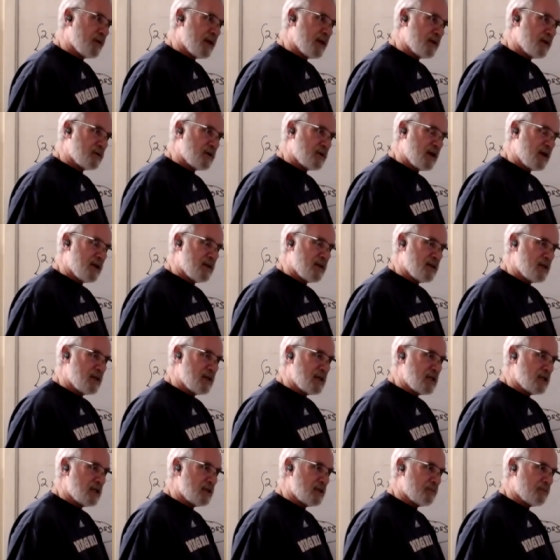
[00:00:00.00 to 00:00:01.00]
that they, they
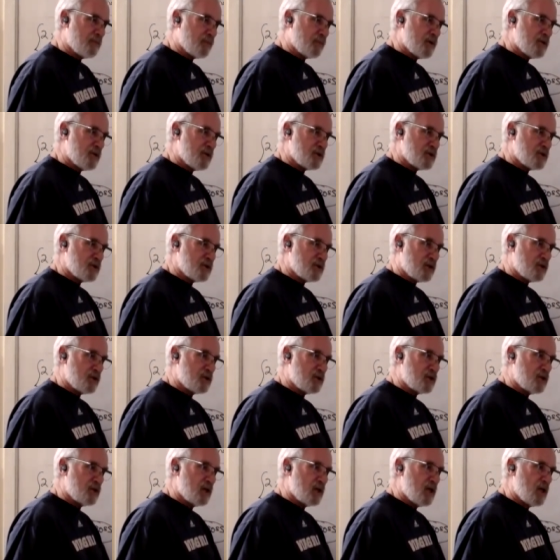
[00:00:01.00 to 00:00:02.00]
need the
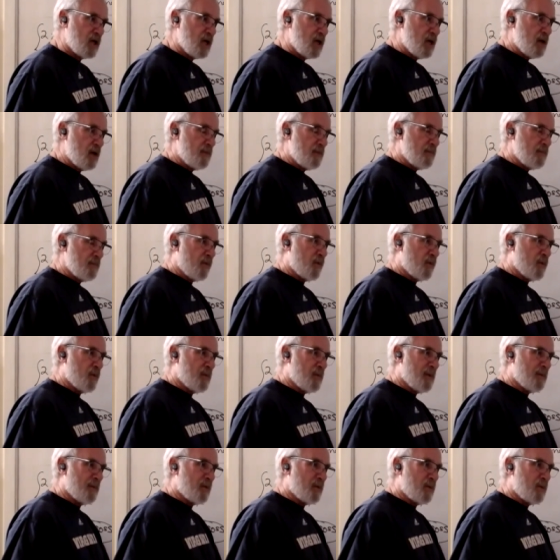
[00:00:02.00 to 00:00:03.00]
parentheses but
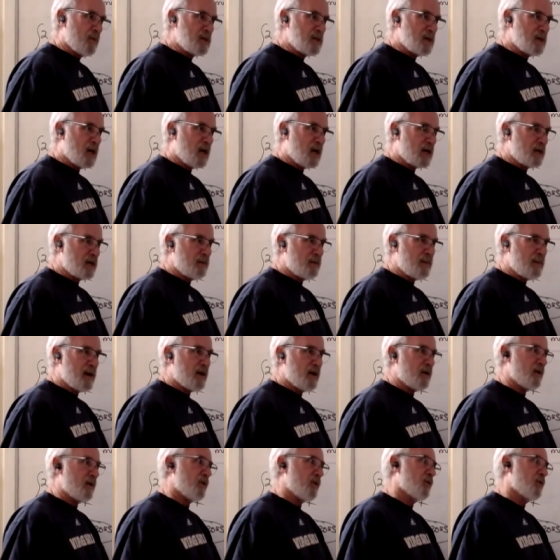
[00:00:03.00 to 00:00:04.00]
remember, we talked
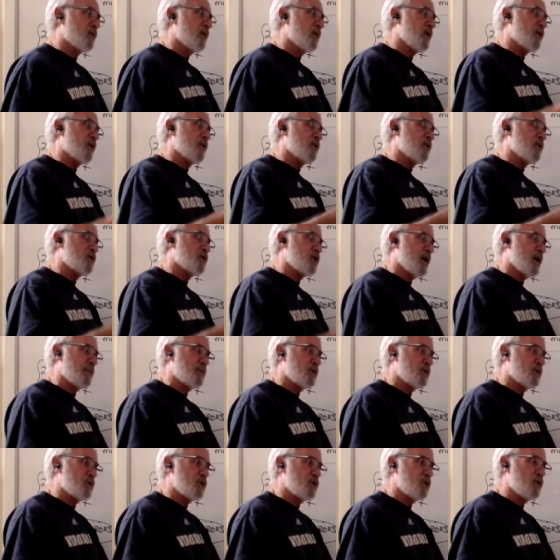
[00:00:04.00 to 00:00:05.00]
about earlier in
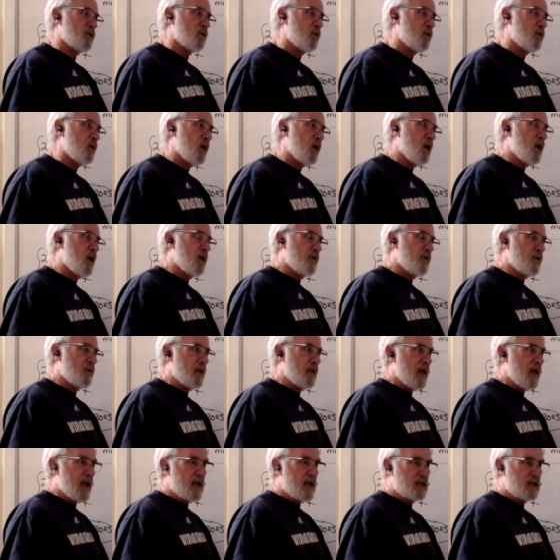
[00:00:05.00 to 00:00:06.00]
chapter two
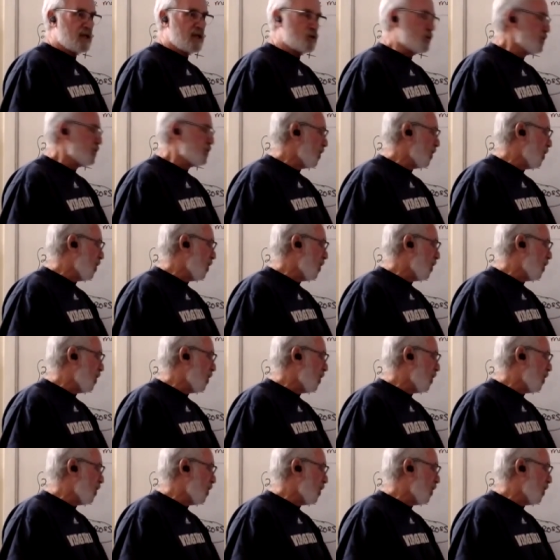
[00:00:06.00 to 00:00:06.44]
the answer to